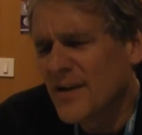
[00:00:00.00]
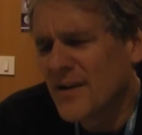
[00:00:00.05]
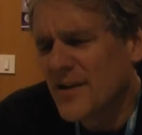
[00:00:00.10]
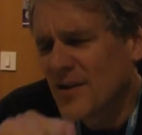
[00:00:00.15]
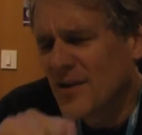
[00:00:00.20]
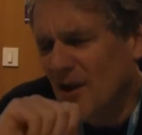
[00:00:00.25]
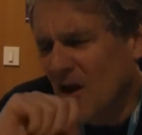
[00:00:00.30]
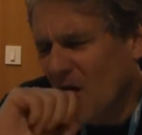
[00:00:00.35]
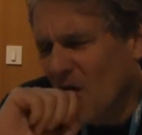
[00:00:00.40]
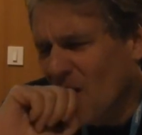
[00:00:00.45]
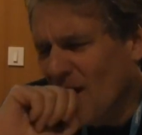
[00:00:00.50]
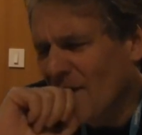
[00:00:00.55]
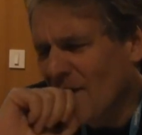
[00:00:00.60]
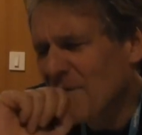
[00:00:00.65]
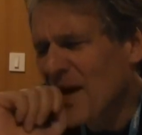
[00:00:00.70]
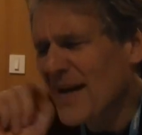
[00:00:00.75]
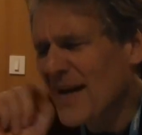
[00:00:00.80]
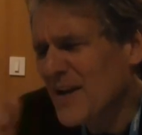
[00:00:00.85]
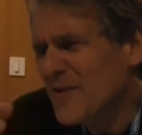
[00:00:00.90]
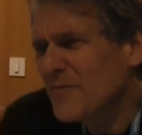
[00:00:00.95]

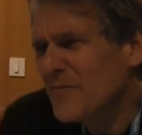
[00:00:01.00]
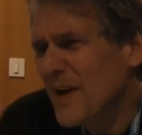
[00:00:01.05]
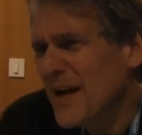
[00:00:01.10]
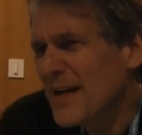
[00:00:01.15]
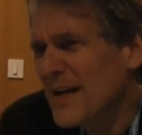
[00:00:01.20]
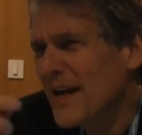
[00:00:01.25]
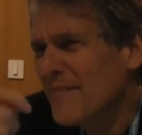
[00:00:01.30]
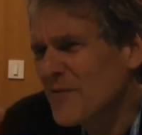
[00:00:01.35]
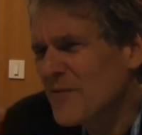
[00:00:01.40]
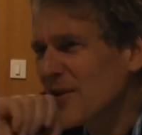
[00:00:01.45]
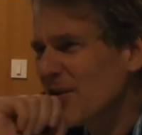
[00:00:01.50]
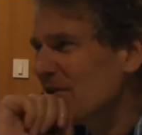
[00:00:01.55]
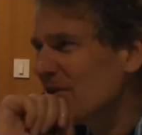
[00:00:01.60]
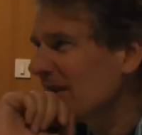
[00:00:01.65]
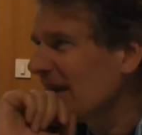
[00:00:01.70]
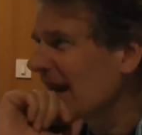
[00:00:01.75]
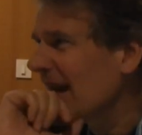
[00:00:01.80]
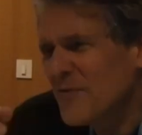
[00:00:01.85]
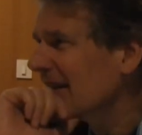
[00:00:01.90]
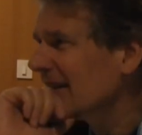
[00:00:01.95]
no, you're right. I've heard
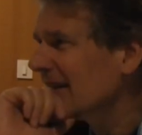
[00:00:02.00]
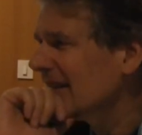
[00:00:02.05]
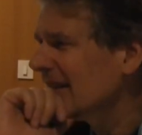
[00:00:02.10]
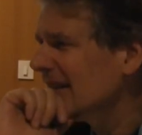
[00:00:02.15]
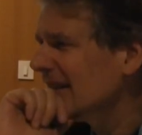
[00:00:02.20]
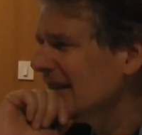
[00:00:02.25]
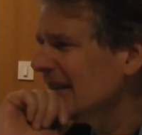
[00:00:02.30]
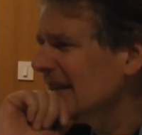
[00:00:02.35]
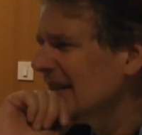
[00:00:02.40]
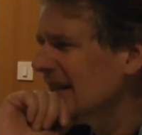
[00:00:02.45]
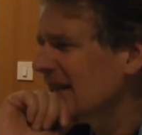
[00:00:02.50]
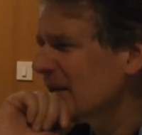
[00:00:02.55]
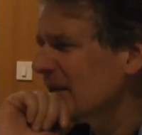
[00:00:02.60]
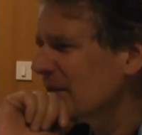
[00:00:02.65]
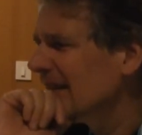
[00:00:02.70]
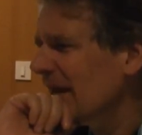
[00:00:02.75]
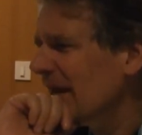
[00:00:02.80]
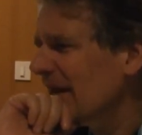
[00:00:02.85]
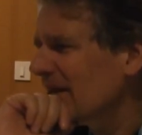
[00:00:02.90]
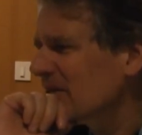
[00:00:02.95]
that in the
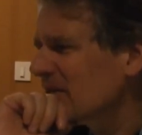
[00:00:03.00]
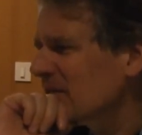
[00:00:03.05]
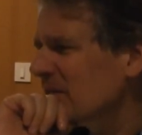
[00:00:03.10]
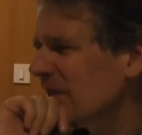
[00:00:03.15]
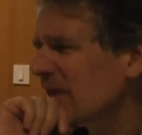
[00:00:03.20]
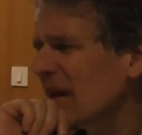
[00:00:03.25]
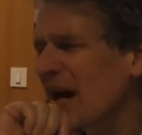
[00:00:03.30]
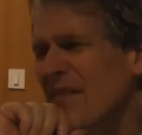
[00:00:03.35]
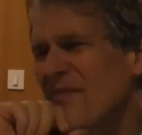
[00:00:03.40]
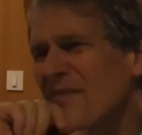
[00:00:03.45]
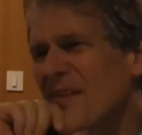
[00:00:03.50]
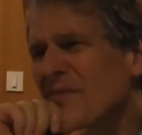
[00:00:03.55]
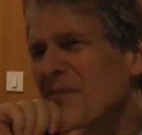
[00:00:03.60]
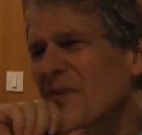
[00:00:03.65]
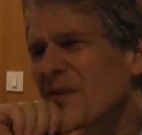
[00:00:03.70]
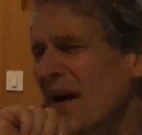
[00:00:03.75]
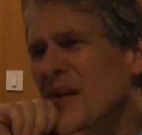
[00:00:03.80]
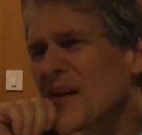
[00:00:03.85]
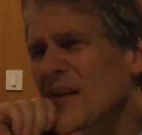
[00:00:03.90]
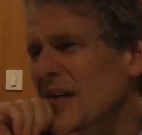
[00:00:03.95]
past, but I've
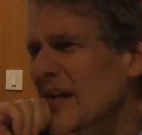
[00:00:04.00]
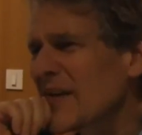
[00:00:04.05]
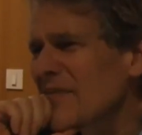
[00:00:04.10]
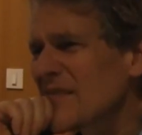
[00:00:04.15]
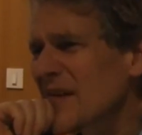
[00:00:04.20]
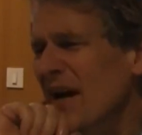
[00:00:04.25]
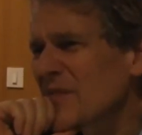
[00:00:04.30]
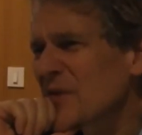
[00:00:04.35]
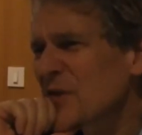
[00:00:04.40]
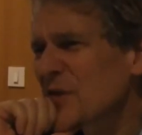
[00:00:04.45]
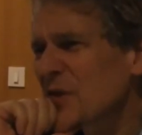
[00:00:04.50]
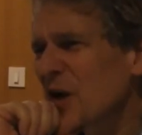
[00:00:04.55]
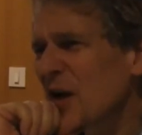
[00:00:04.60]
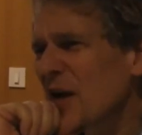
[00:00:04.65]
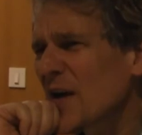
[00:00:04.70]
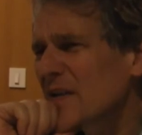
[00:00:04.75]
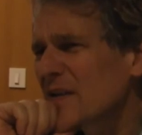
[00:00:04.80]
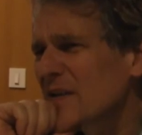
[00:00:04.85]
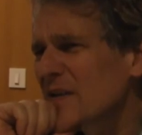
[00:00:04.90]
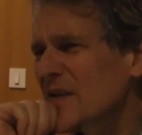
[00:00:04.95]
never done it. I've never
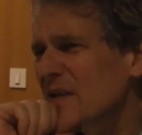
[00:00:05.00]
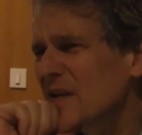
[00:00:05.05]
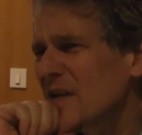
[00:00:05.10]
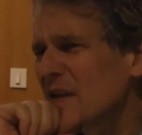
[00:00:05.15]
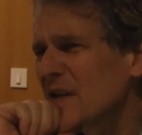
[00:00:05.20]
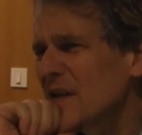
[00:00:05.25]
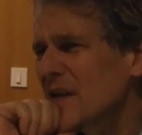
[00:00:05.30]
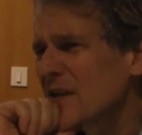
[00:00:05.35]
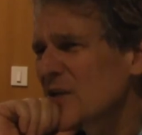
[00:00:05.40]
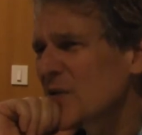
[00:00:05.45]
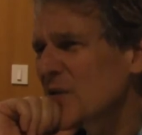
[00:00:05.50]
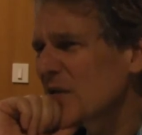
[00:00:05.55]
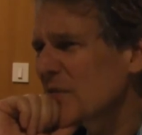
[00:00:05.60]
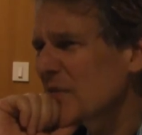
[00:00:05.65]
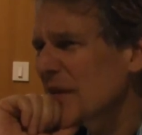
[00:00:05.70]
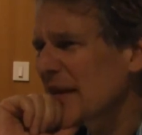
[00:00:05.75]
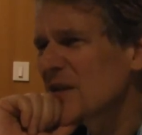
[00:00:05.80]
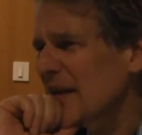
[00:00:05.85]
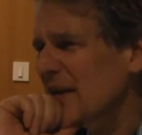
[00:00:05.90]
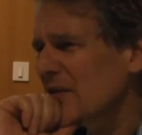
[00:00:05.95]
talked to one of
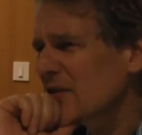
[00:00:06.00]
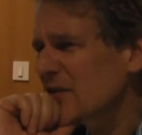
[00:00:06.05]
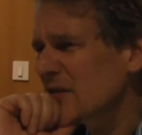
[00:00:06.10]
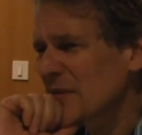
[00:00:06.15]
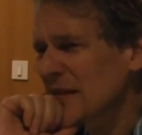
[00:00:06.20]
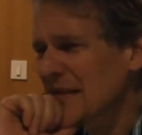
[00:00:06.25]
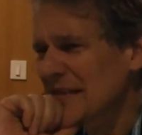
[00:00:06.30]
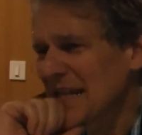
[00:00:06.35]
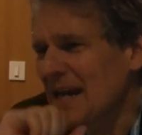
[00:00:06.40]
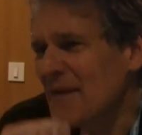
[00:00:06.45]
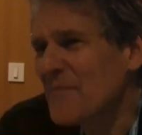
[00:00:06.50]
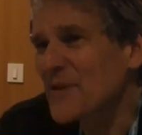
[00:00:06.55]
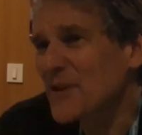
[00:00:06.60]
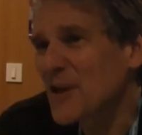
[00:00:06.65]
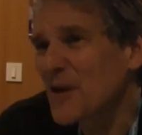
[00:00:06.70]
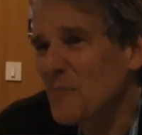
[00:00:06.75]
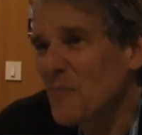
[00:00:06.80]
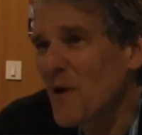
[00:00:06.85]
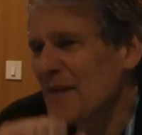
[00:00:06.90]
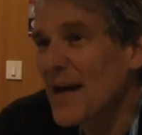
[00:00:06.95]
my characters. I mean, damn it,
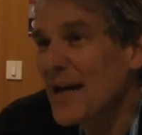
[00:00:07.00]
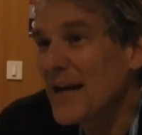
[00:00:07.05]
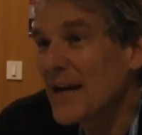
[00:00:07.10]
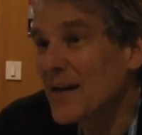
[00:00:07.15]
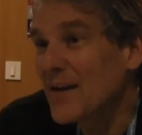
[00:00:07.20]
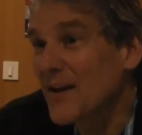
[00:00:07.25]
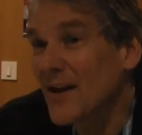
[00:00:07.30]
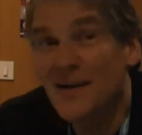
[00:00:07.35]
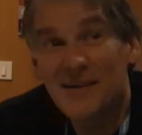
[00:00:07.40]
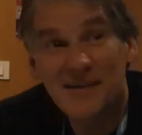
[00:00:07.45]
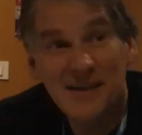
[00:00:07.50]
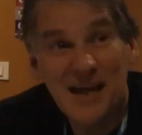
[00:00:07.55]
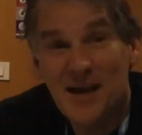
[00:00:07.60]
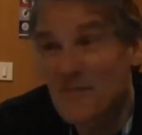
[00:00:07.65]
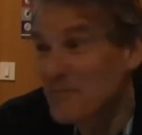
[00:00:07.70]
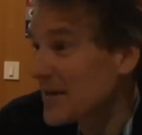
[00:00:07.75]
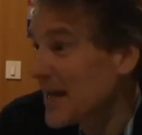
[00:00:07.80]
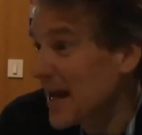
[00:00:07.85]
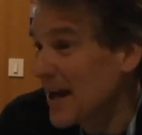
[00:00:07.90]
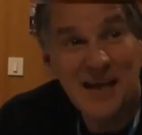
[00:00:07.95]
they're my
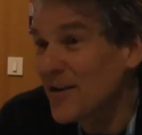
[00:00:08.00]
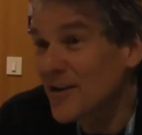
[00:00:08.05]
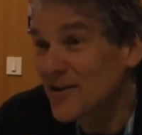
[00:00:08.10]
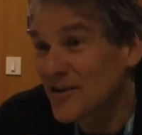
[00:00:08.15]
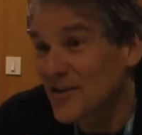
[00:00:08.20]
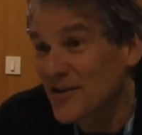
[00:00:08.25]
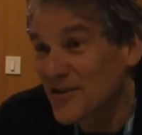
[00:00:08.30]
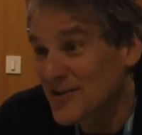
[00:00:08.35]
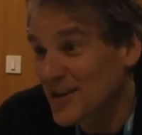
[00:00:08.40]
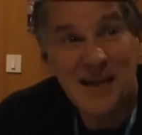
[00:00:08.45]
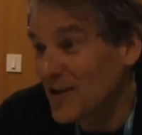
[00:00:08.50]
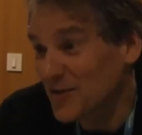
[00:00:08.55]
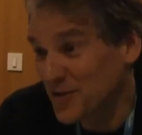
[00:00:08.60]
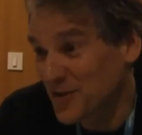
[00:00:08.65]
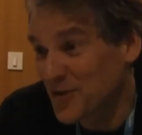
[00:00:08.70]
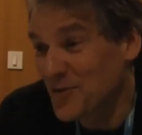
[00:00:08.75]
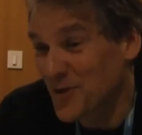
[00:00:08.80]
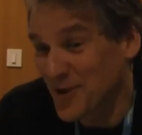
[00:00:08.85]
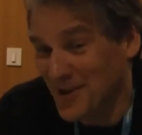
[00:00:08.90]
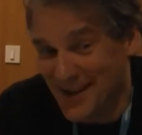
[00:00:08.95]
goddamn characters. They'll
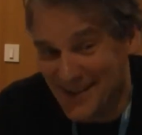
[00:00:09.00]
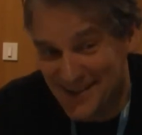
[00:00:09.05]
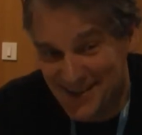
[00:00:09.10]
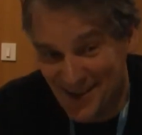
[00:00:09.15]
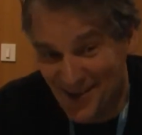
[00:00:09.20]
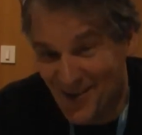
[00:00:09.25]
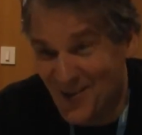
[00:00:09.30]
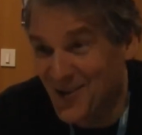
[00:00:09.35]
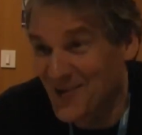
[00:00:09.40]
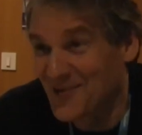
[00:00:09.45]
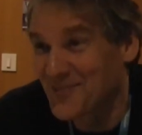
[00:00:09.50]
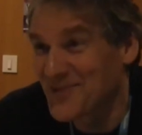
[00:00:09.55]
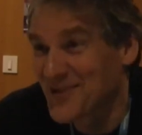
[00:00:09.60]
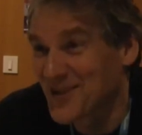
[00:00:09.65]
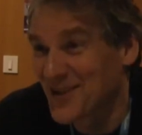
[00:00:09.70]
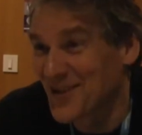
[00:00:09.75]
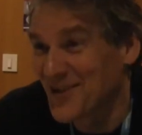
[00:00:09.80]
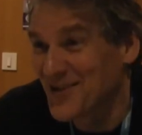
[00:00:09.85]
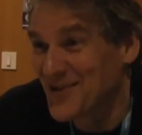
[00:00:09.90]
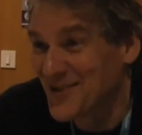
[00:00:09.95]
do what I tell them
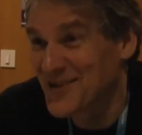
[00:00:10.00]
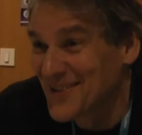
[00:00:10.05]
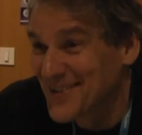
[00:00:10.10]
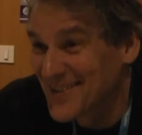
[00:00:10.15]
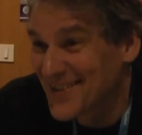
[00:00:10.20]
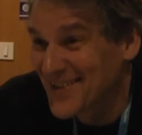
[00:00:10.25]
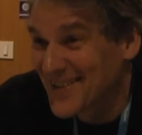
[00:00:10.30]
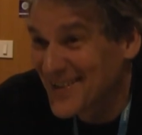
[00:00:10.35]
to.